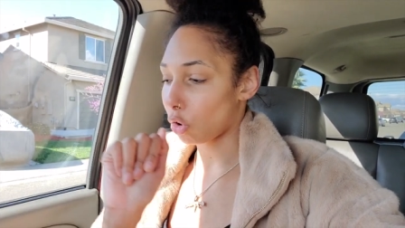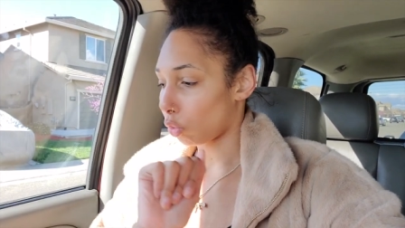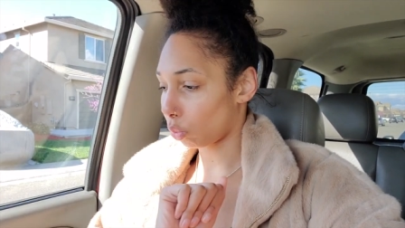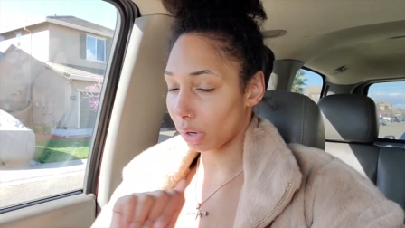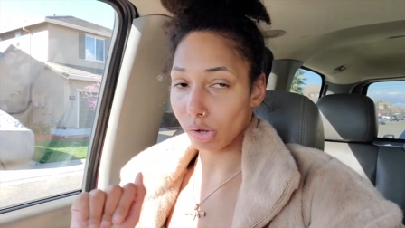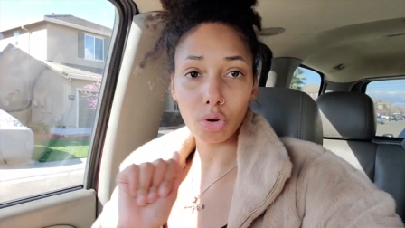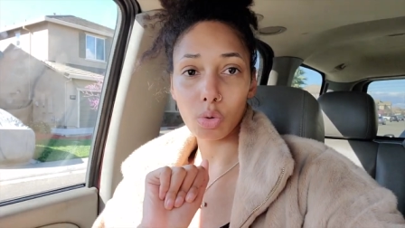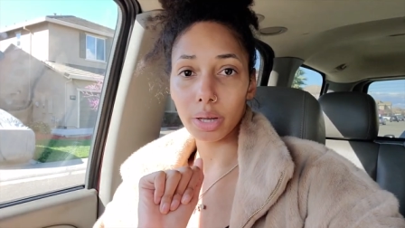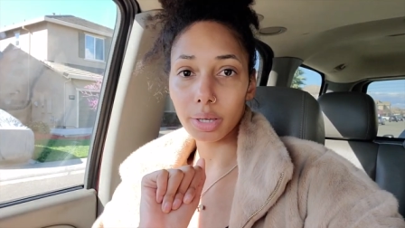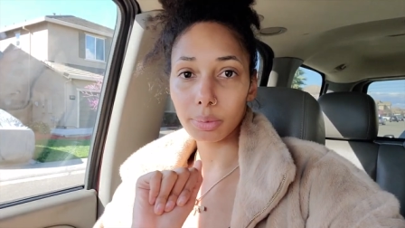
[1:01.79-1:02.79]
real
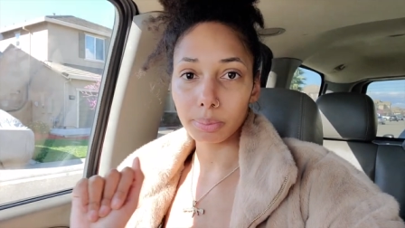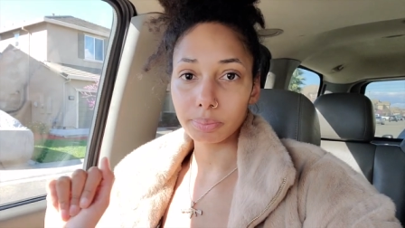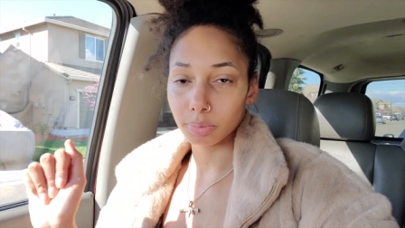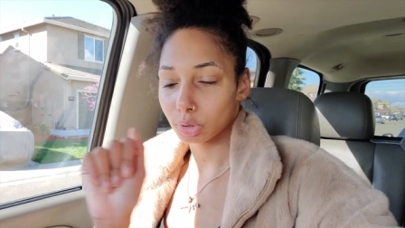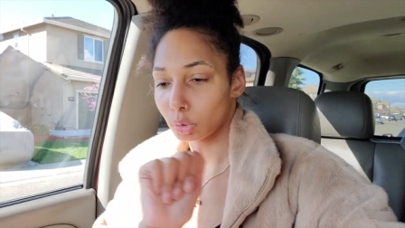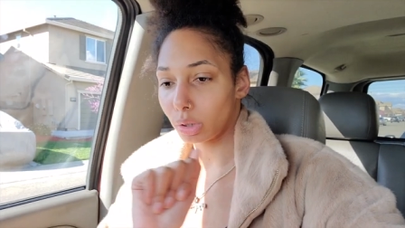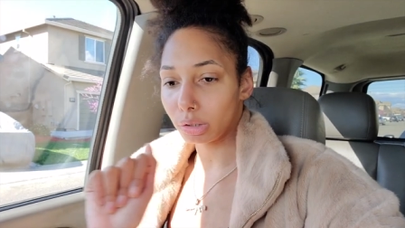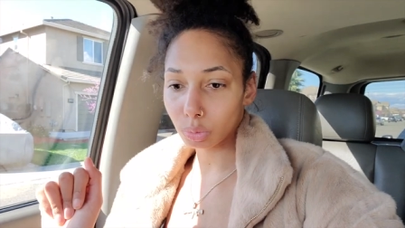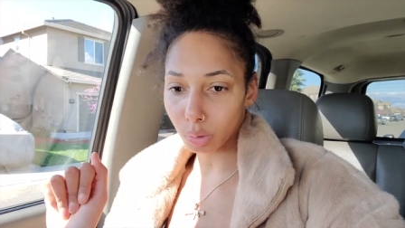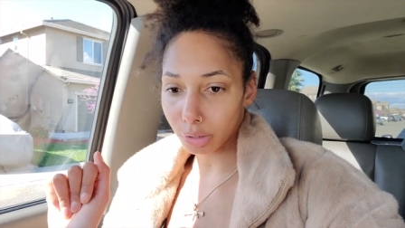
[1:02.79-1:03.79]
quick.
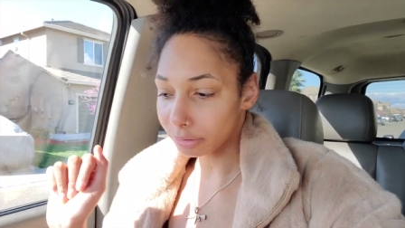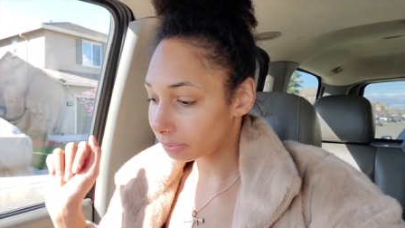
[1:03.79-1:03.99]
Swerve, swerve.